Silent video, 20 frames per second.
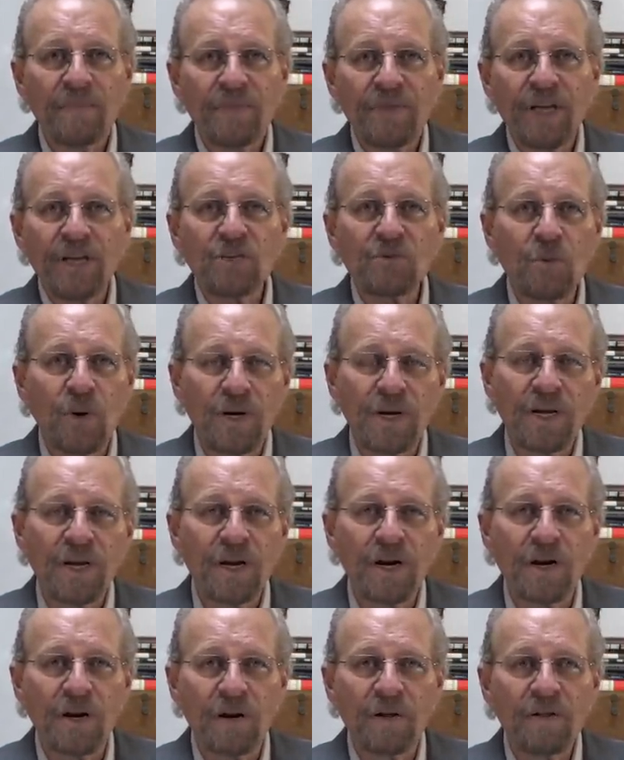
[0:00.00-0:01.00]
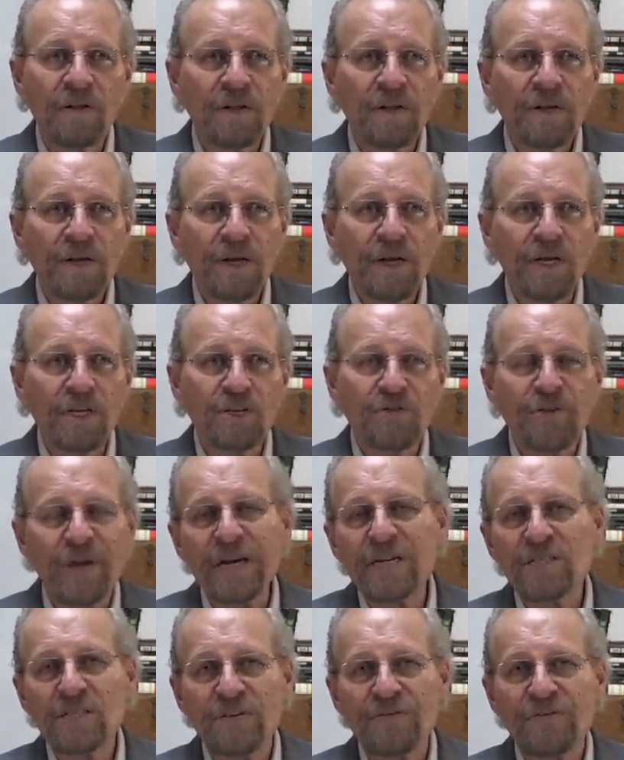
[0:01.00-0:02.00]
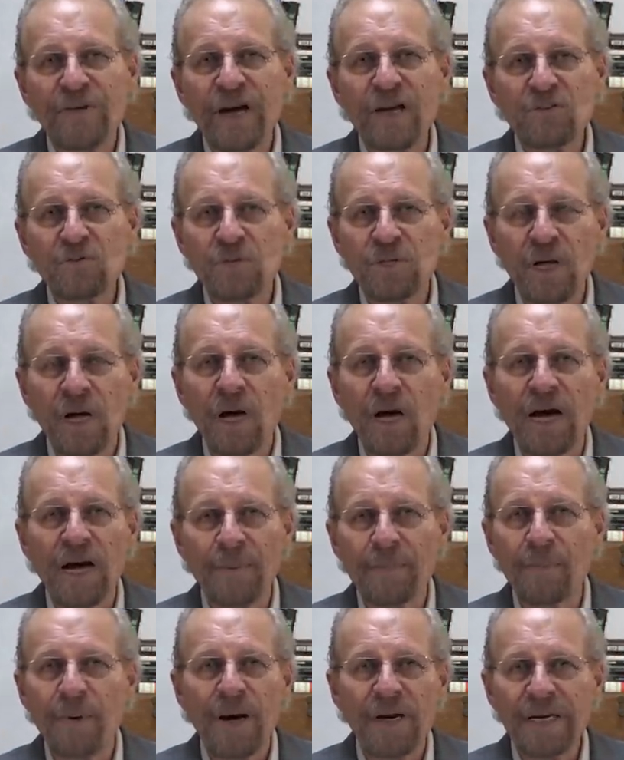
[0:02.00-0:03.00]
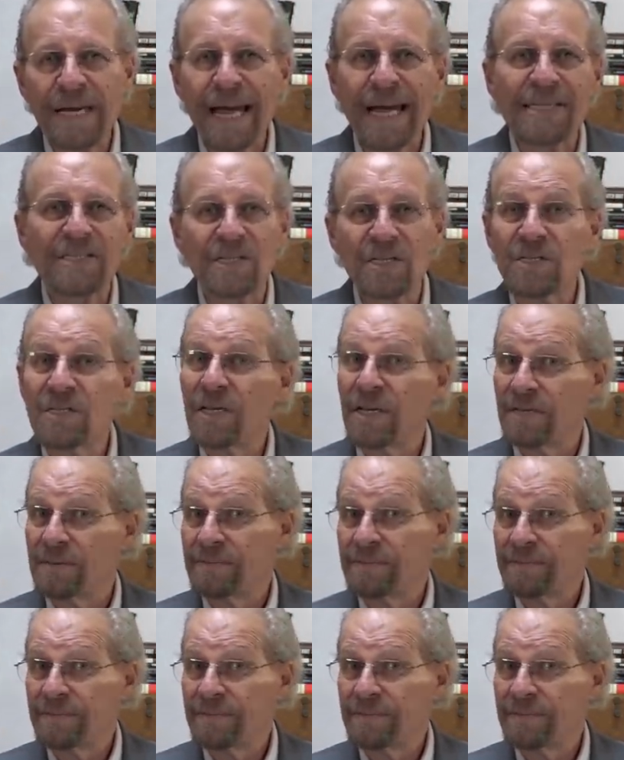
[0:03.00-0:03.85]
This one here is face-to-face with a hybrid entity.